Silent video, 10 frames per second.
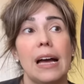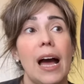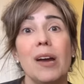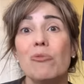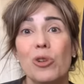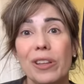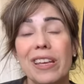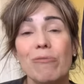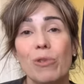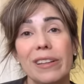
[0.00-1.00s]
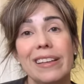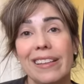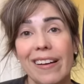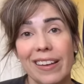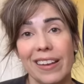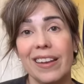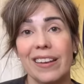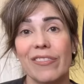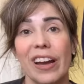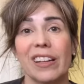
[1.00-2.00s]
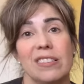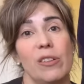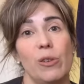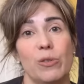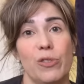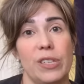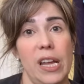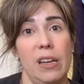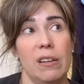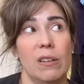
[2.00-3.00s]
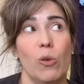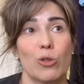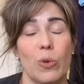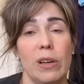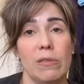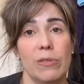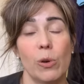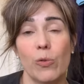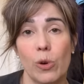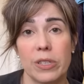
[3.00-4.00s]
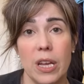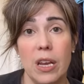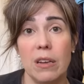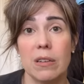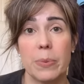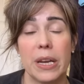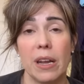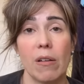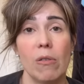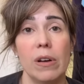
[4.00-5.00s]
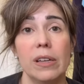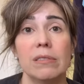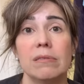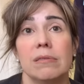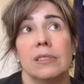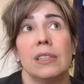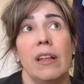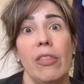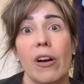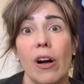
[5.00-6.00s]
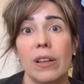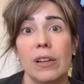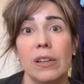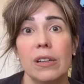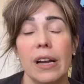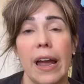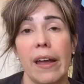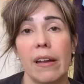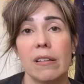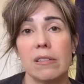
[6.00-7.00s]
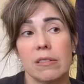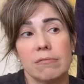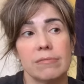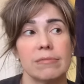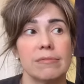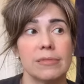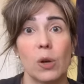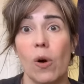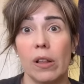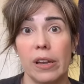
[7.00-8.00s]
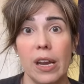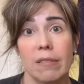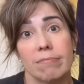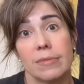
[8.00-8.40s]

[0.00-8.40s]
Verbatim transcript: I'm really, really lucky if I can sell those for 10 or 12 or 14, depending on the color and the quality.